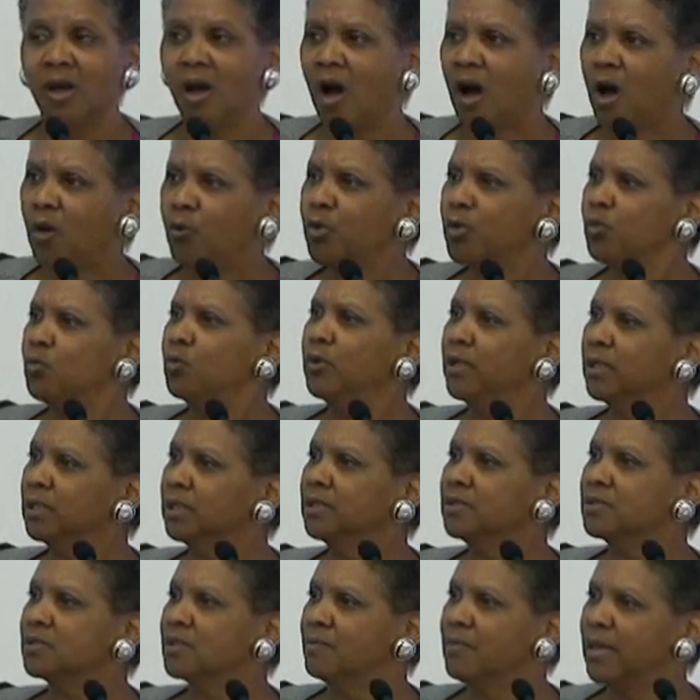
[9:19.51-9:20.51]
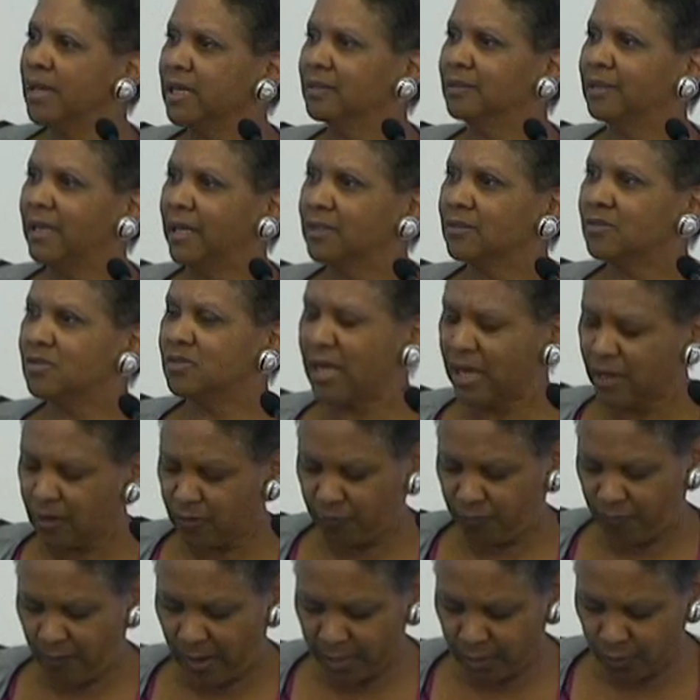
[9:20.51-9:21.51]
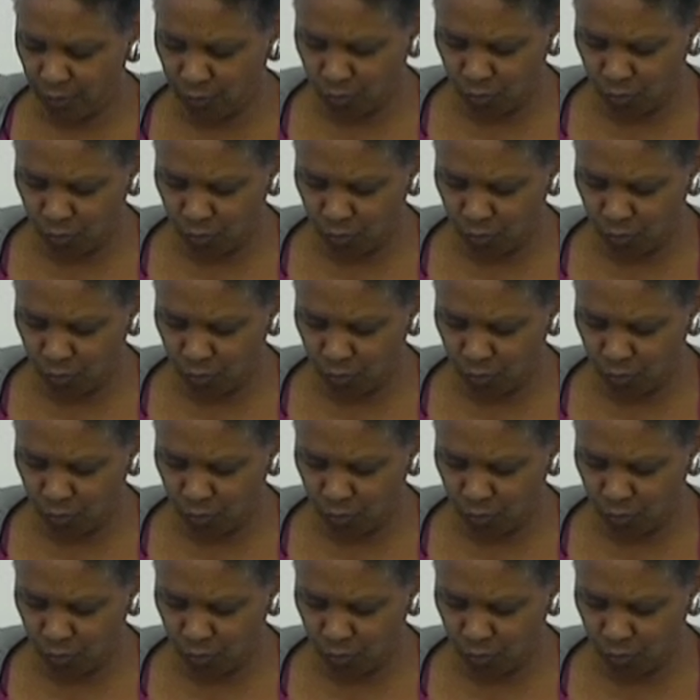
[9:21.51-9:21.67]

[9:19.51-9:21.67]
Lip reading: are we willing to make that sacrifice